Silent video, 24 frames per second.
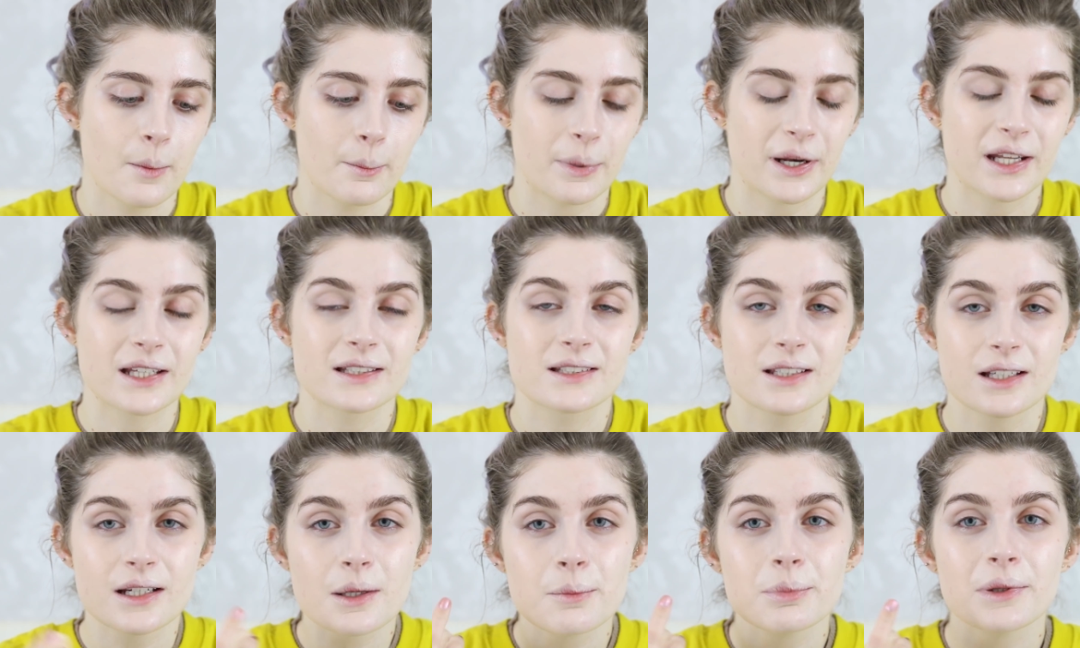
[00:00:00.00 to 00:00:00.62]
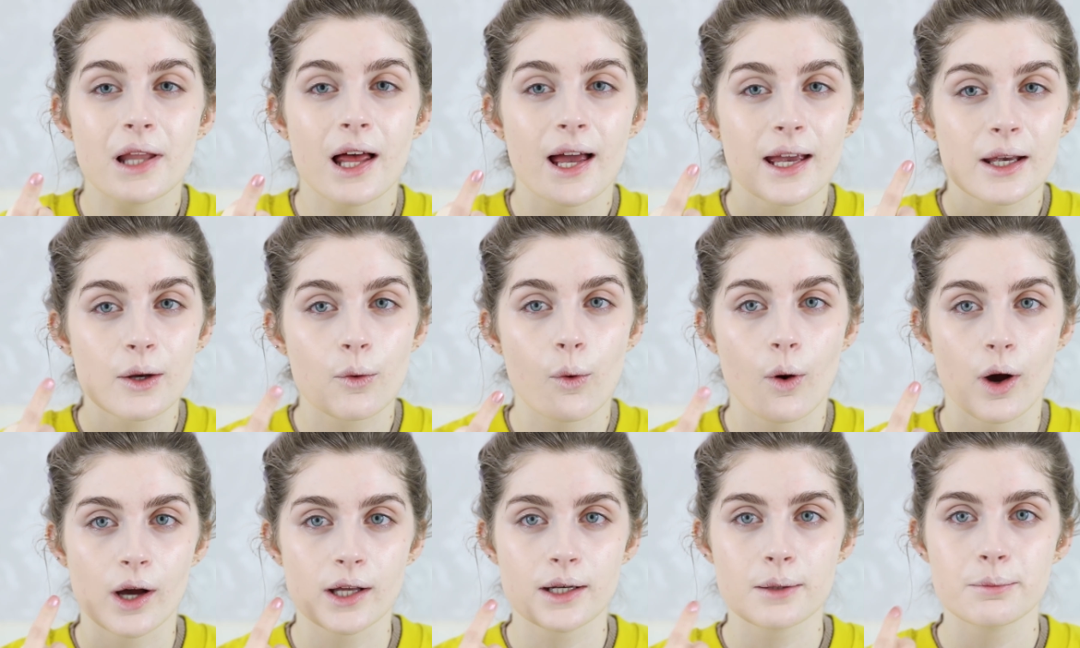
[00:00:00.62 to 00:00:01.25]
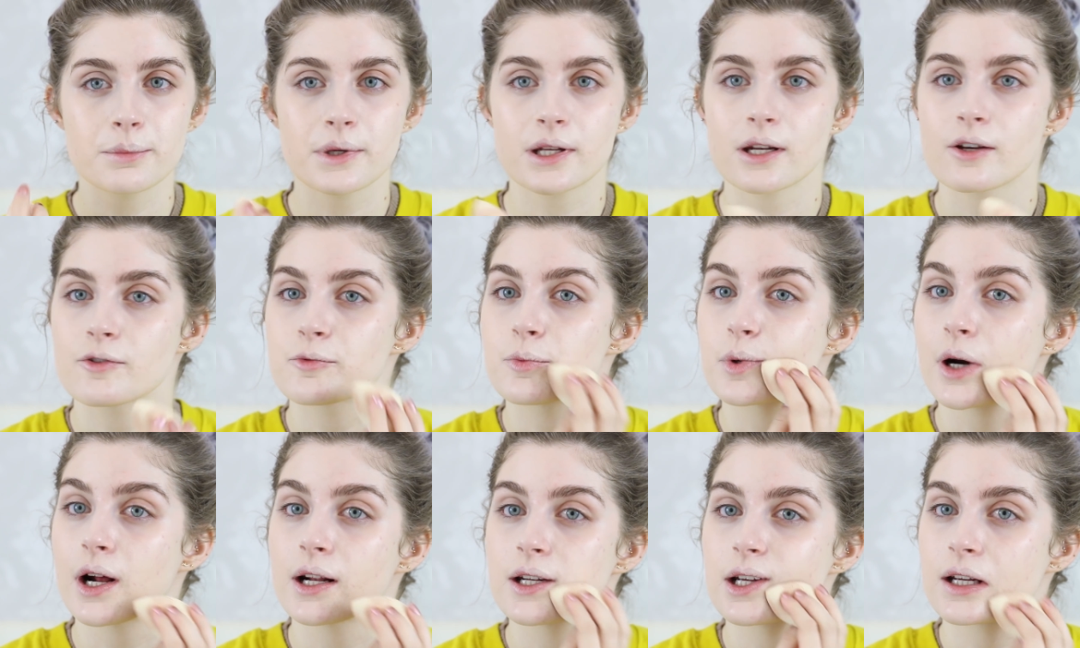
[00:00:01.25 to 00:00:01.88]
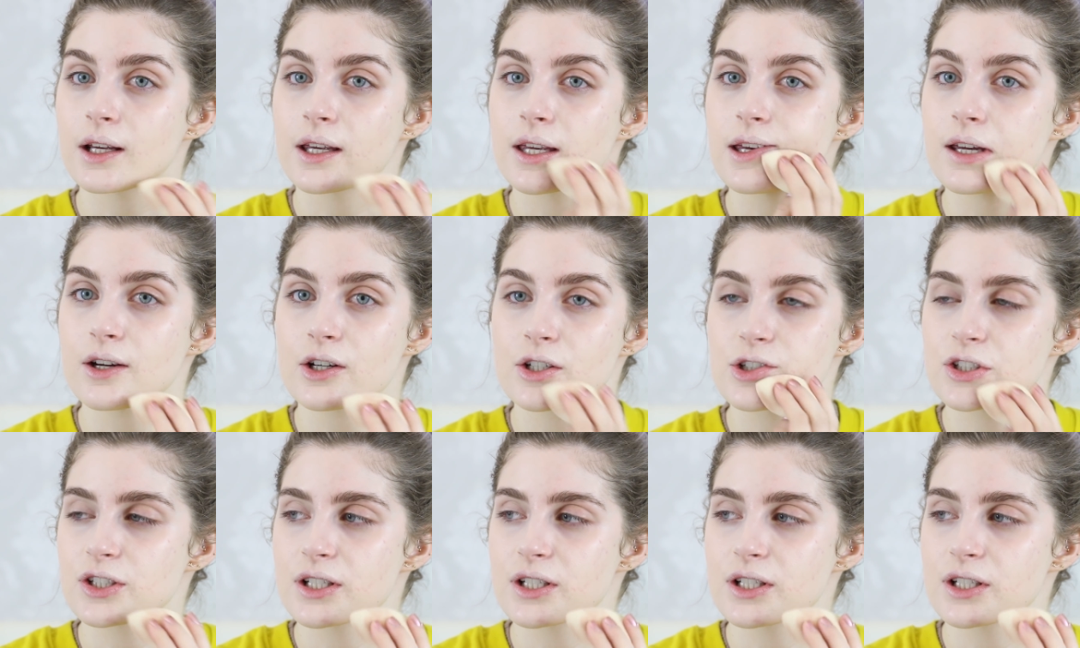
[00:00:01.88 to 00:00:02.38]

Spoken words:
but I did apply quite a bit of product here